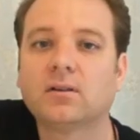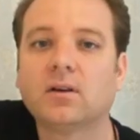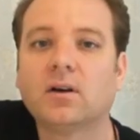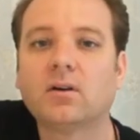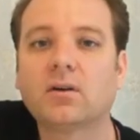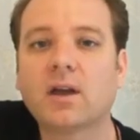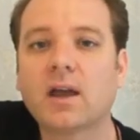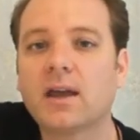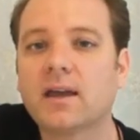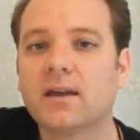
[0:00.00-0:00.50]

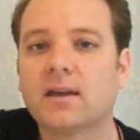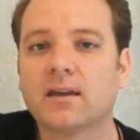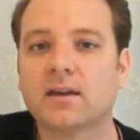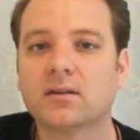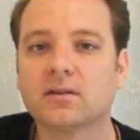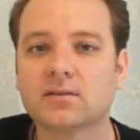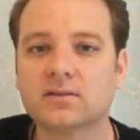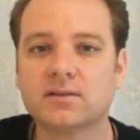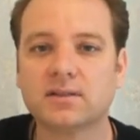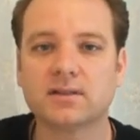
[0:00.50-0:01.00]
okay,
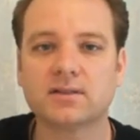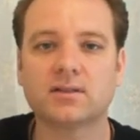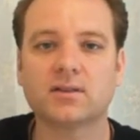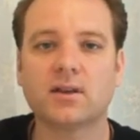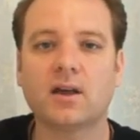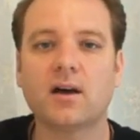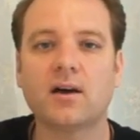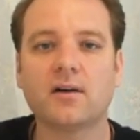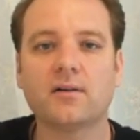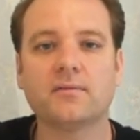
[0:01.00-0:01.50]
here's this
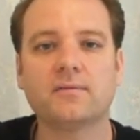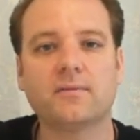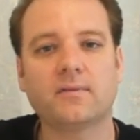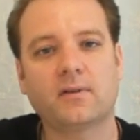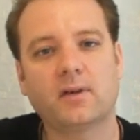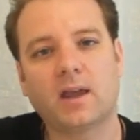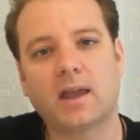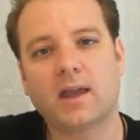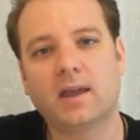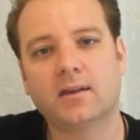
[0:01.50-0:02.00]
love,
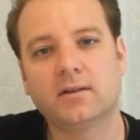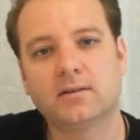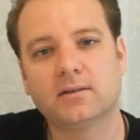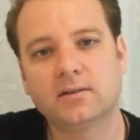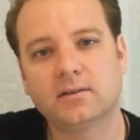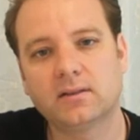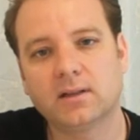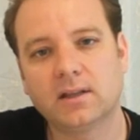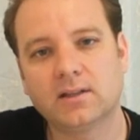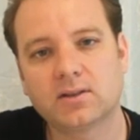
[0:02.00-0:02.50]
and
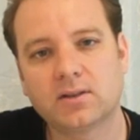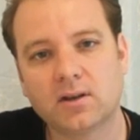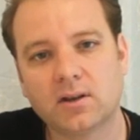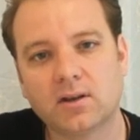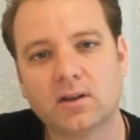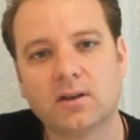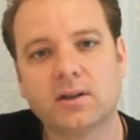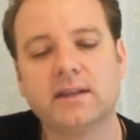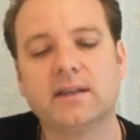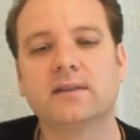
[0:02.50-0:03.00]
it's going
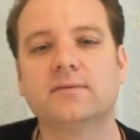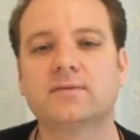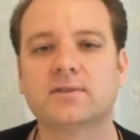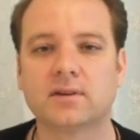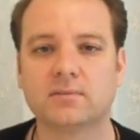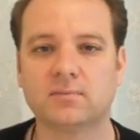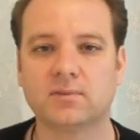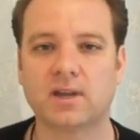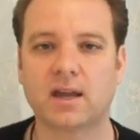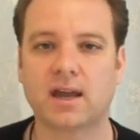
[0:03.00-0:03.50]
to leave
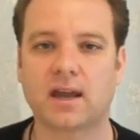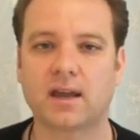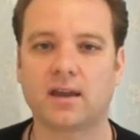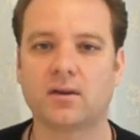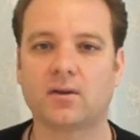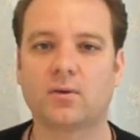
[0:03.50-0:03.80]
someday,